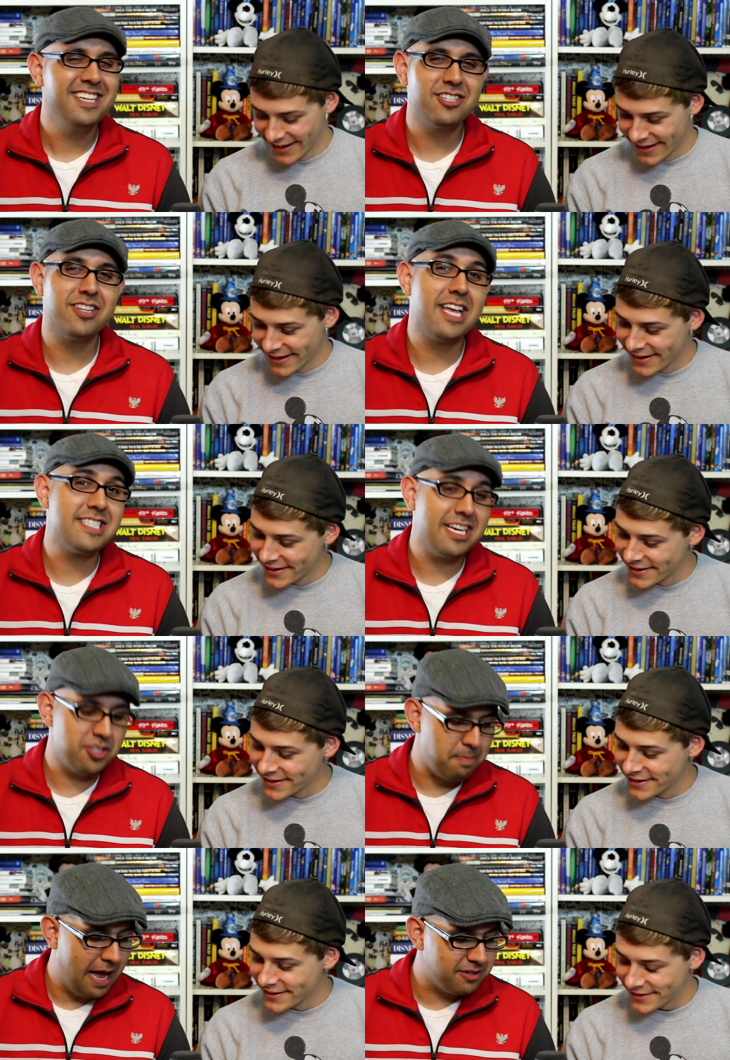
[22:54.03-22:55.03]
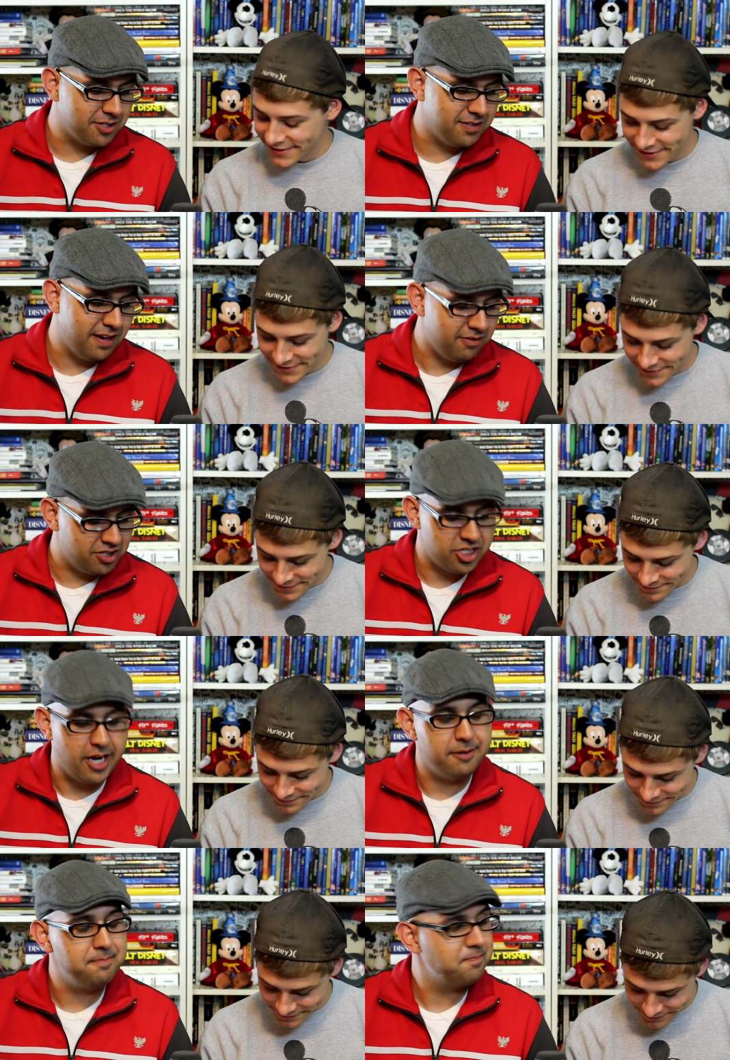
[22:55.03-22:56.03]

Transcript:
Speaker 1: Yeah. That's actually Patrick's favorite show.